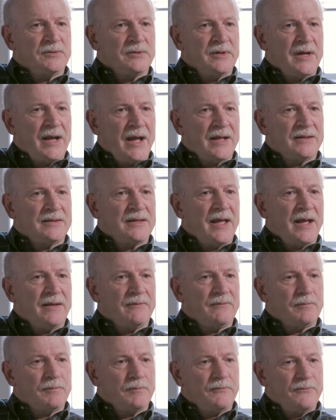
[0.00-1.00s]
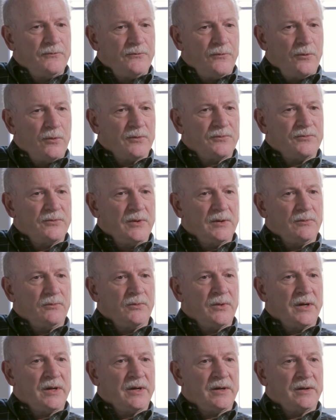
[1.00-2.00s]
we're at that forefront
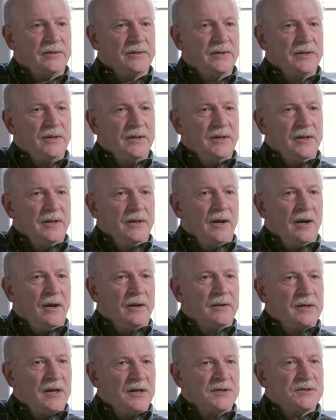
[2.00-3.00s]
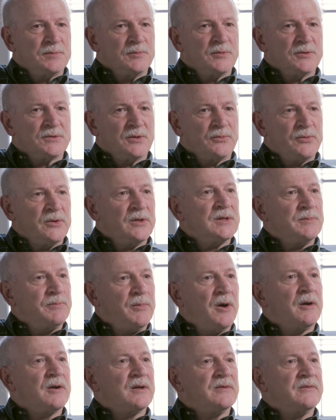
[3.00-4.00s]
where our customers are really
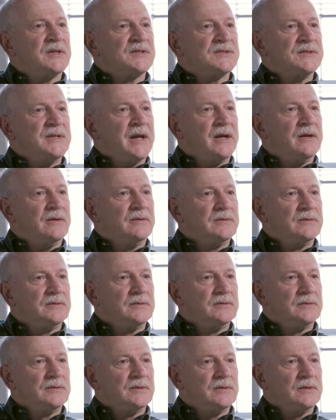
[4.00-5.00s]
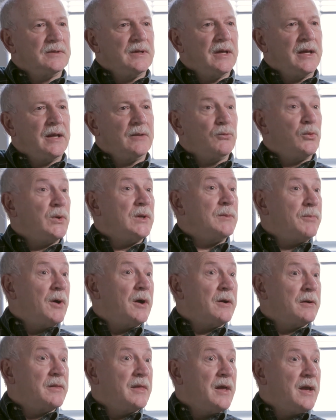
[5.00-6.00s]
part of us now, and we part of